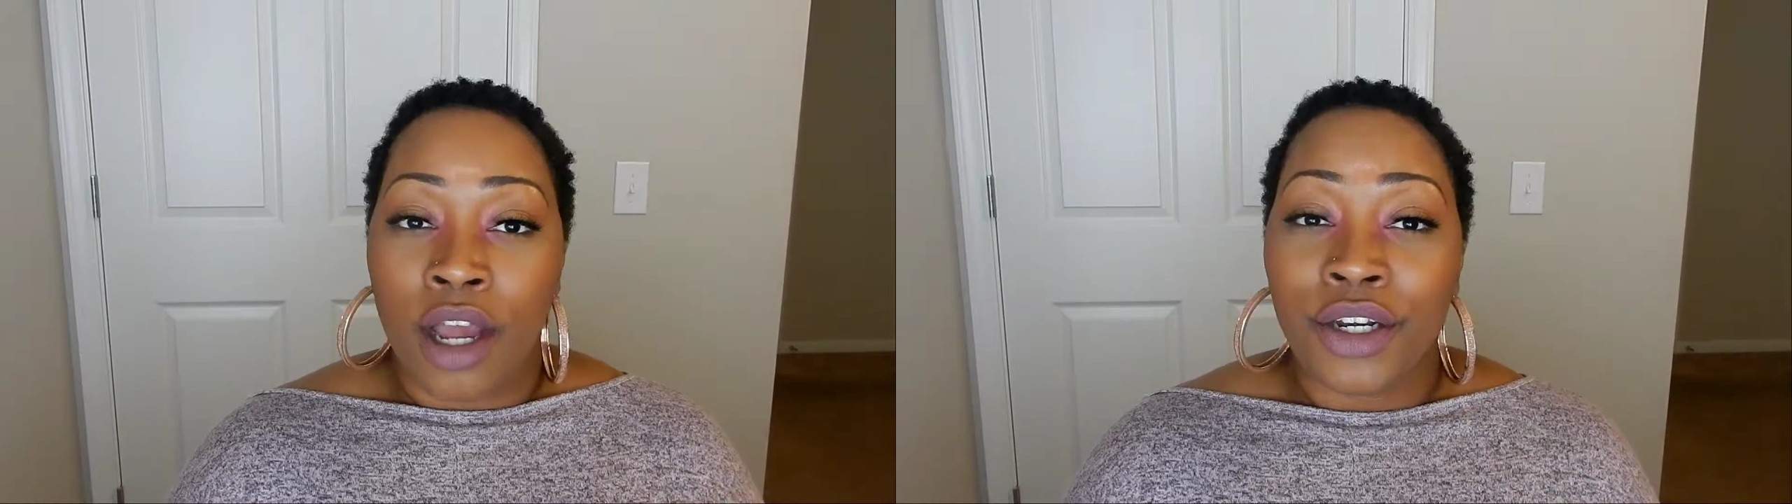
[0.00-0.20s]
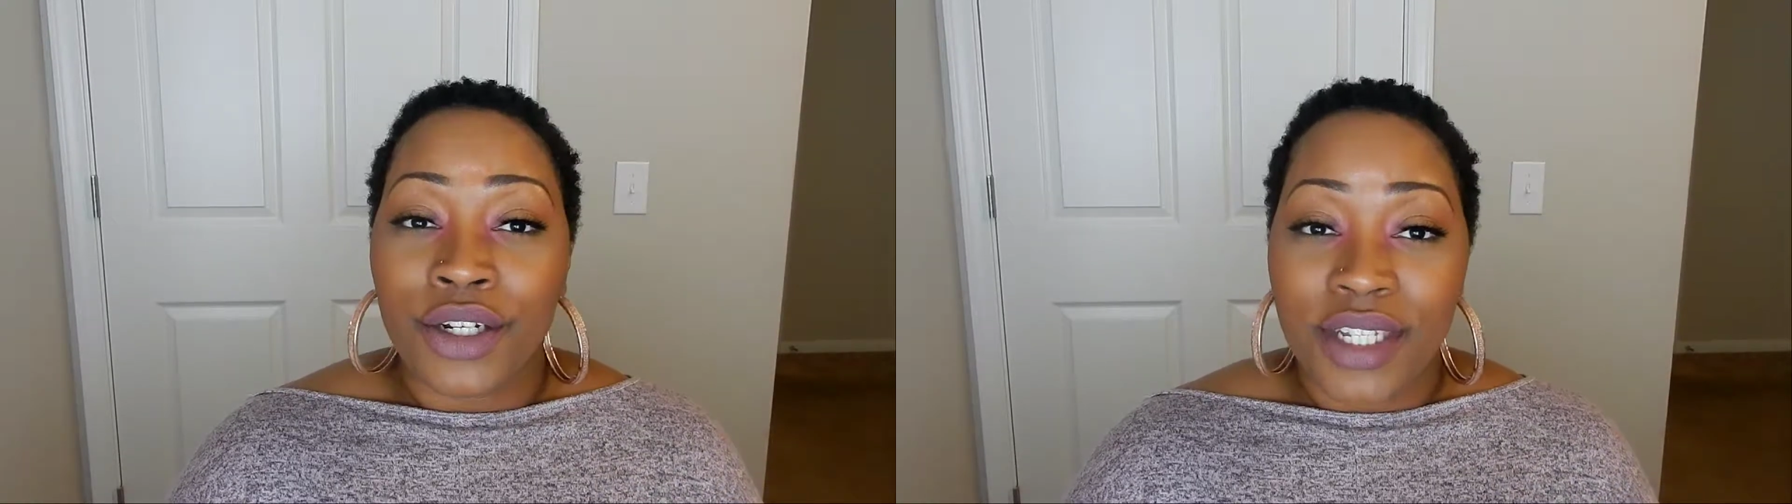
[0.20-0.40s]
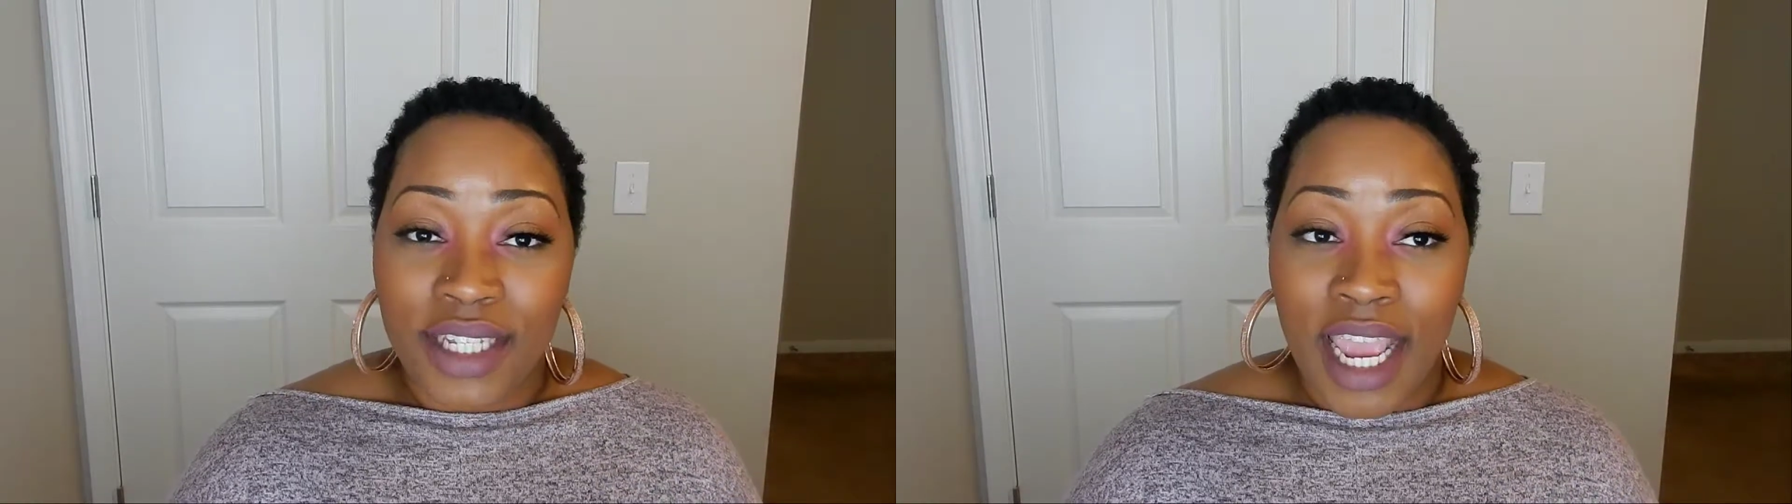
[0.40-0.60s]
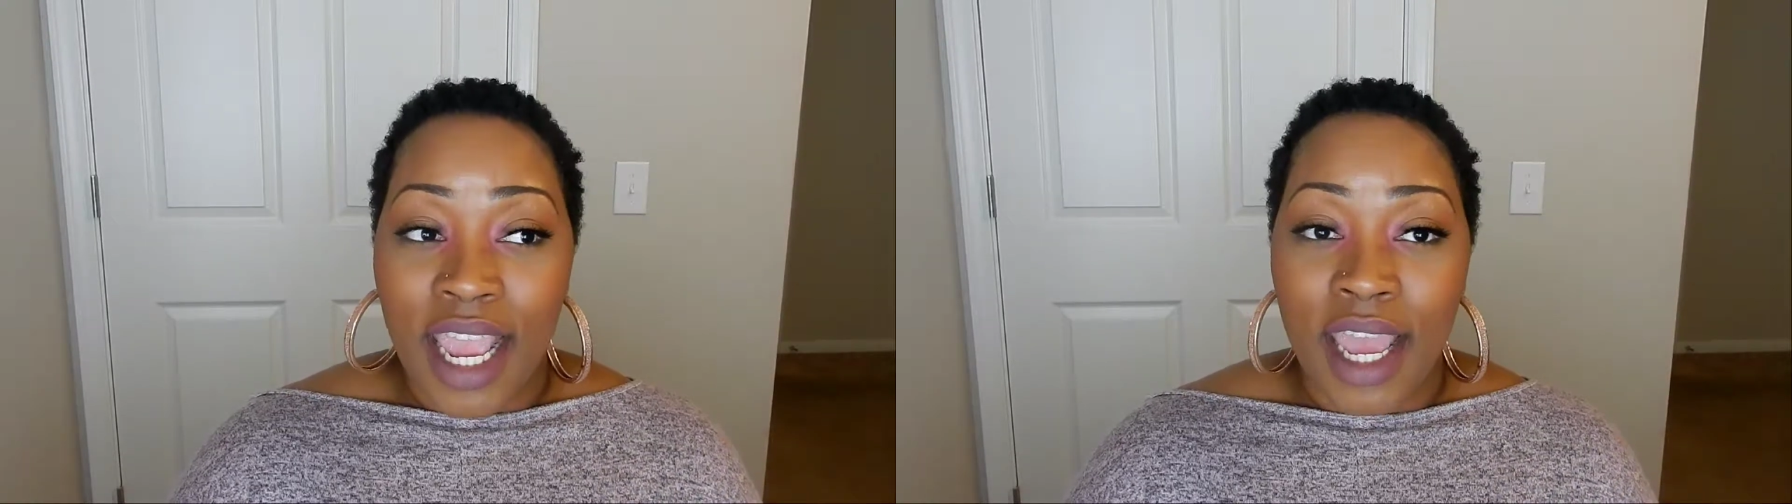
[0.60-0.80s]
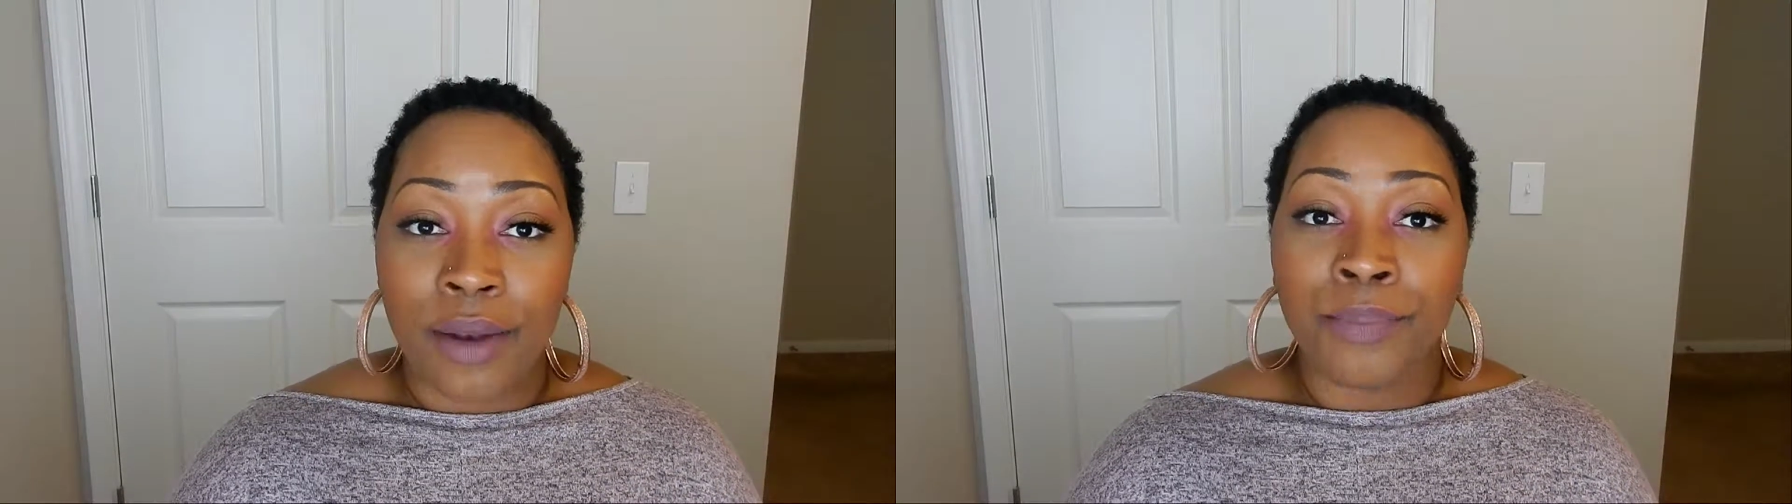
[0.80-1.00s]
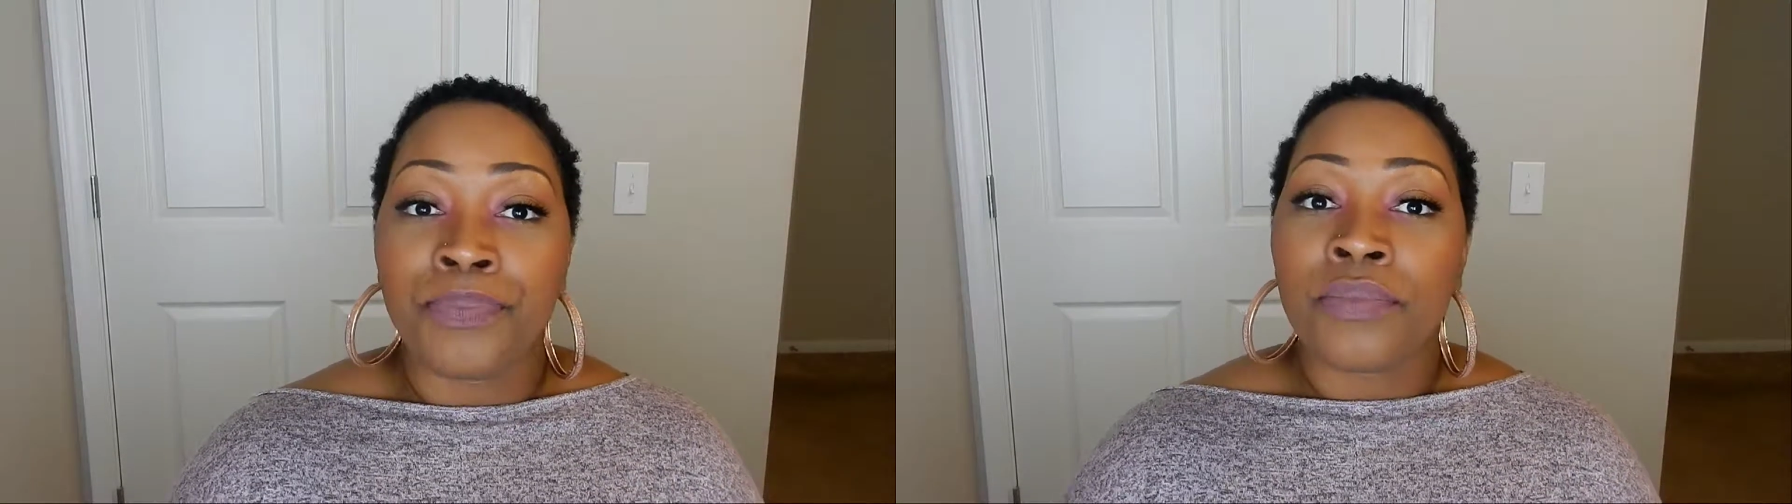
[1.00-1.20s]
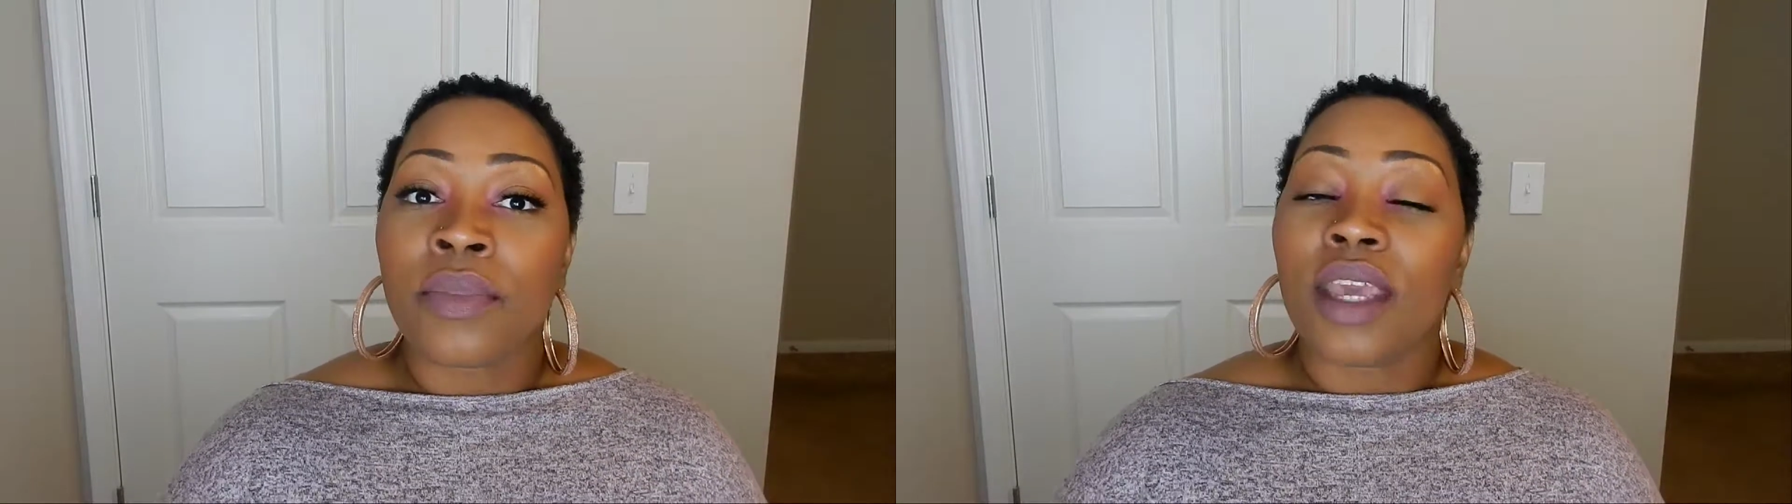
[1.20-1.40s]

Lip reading: understand